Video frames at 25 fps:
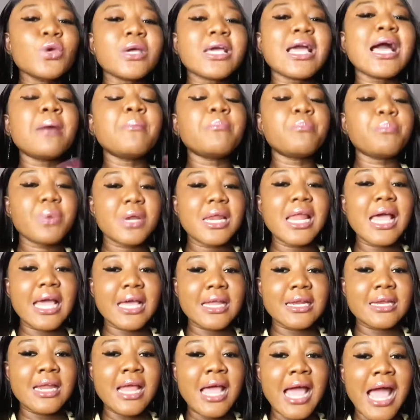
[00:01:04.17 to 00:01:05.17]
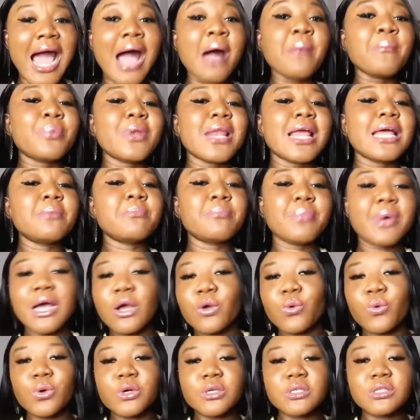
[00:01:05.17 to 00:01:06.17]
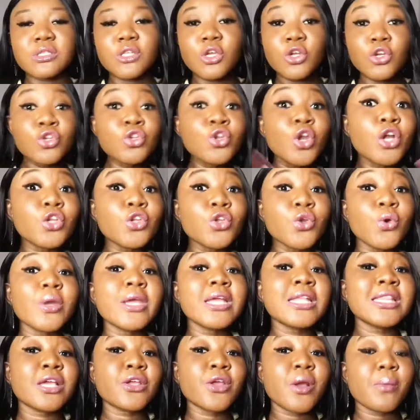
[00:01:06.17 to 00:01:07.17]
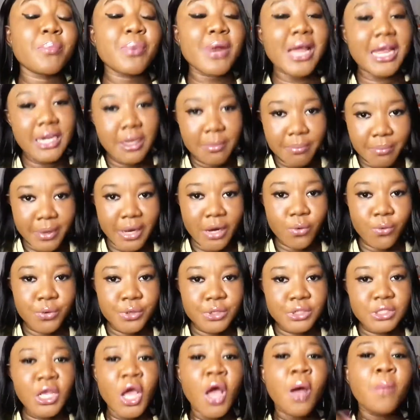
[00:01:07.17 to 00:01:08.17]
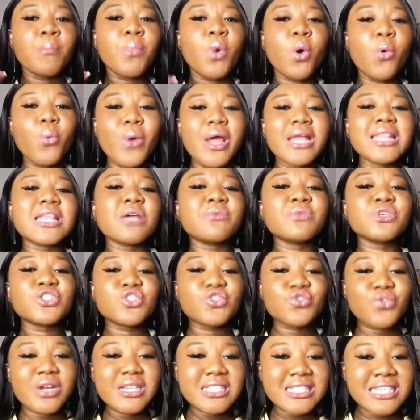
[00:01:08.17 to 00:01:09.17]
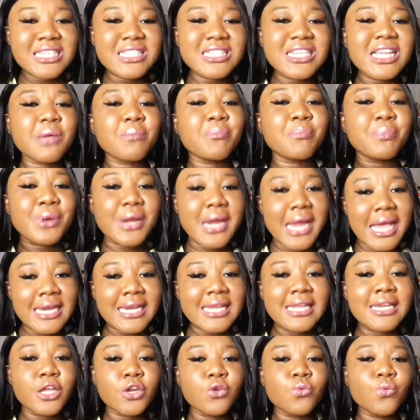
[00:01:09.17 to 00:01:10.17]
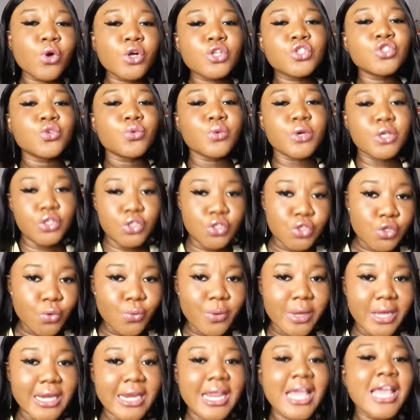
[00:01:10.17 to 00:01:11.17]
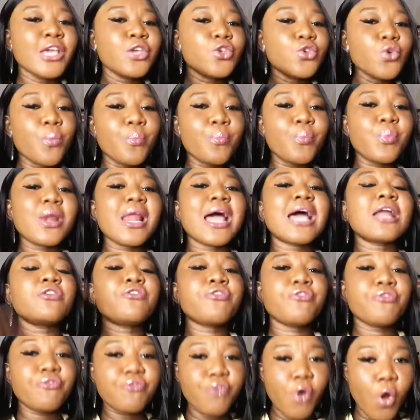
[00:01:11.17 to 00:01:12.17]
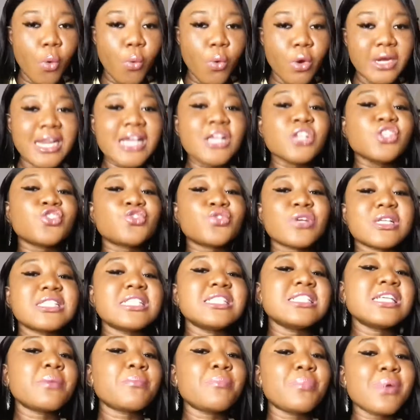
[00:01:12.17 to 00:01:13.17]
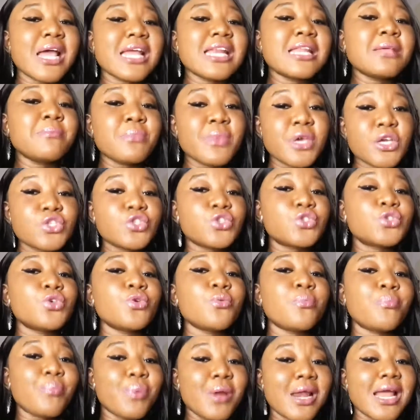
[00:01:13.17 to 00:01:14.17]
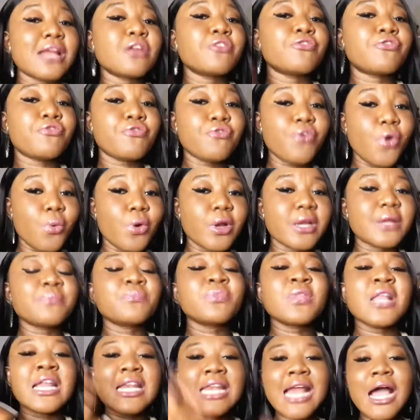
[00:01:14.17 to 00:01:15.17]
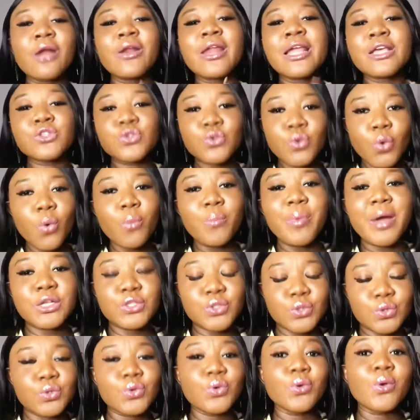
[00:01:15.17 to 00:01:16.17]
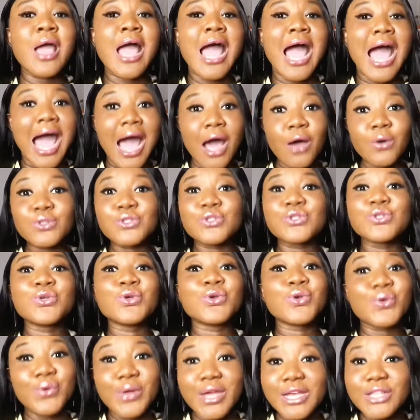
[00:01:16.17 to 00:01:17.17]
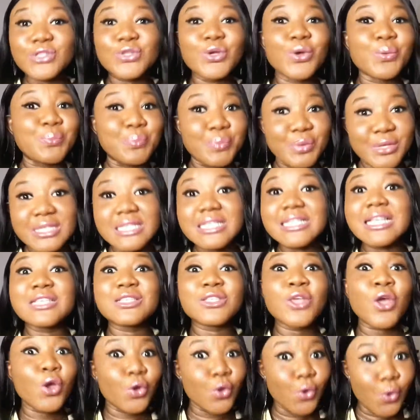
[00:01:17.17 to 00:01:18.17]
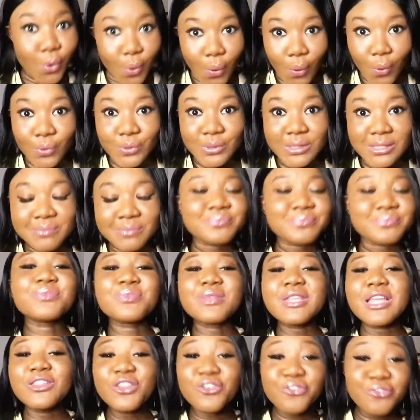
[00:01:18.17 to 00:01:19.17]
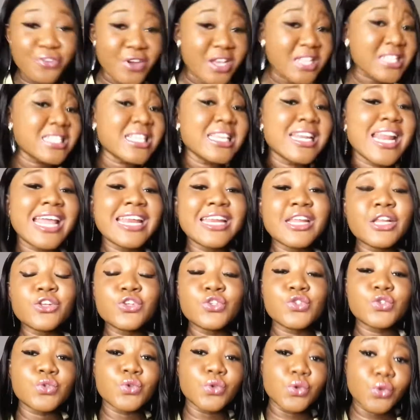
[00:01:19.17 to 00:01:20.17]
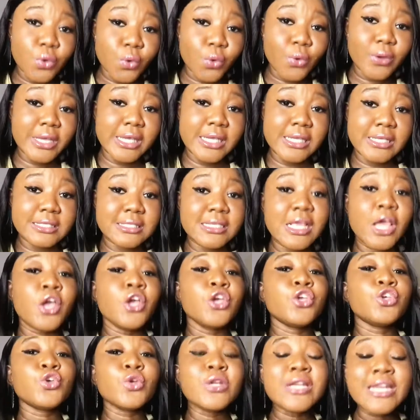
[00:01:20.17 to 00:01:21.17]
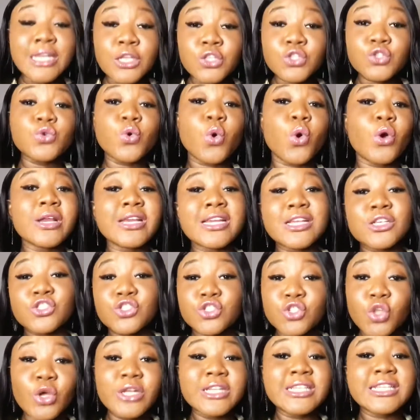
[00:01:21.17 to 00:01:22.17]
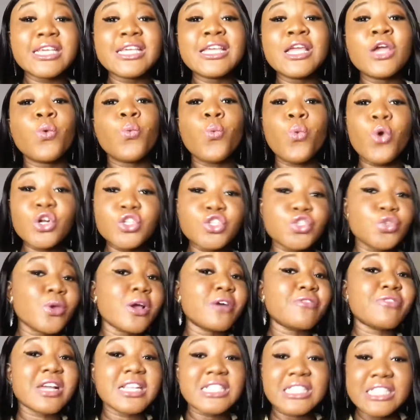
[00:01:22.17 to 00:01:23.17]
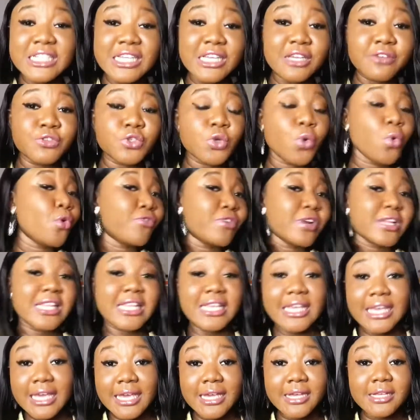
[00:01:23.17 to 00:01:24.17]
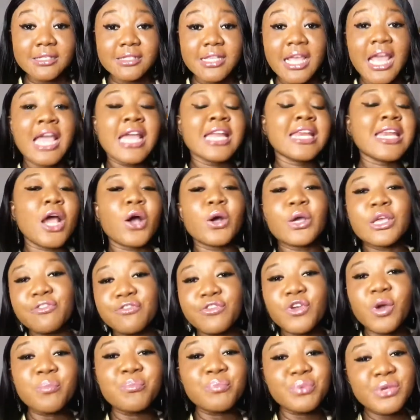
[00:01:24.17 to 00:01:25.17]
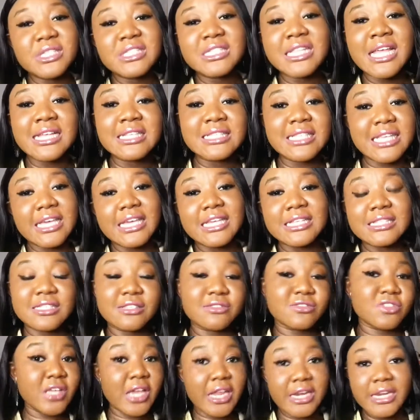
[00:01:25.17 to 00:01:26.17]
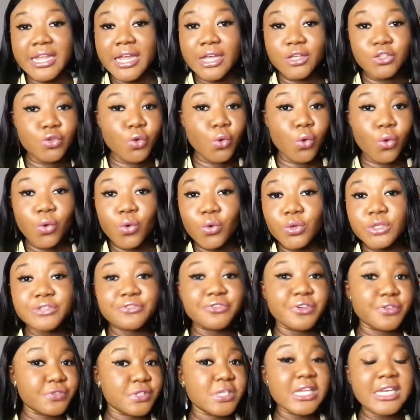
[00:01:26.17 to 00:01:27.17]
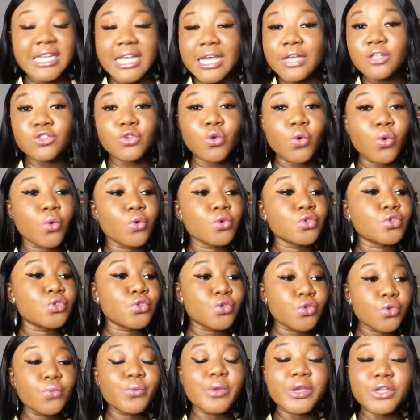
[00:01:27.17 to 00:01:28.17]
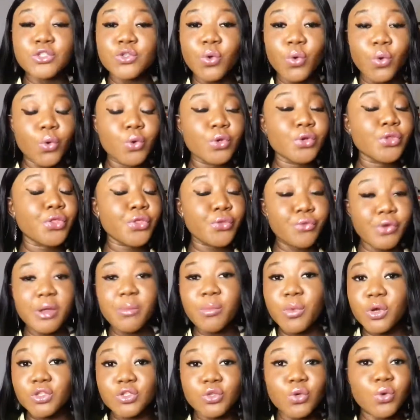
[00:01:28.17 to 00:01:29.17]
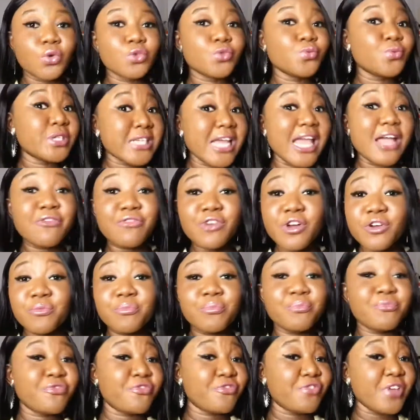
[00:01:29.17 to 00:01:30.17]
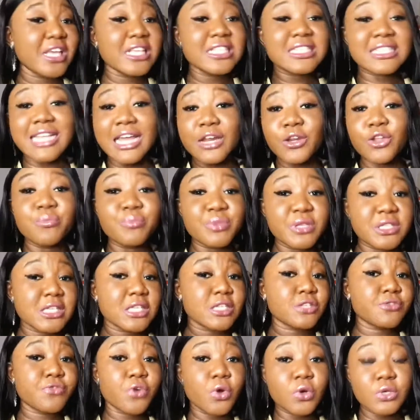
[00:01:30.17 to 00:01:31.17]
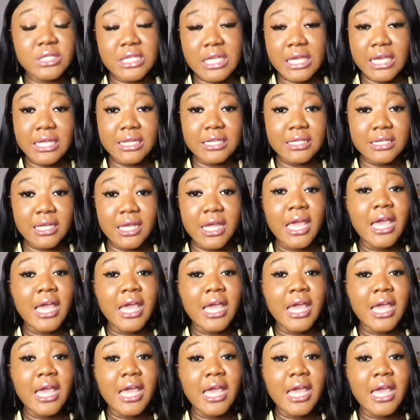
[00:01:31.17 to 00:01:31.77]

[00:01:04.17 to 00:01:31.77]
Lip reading: can plan and plan backwards, not knowing that you're planning backwards. But when there is strategic planning in what you are doing, you plan forward. Strategic planning makes you plan forward. Now let's go back to how to create your business goals. The first thing I need you to know is you need to understudy what you have achieved over the years. Now, if your business is 10 years old, 15 years old, 2 weeks old, 3 months old, whichever phase that your business falls into,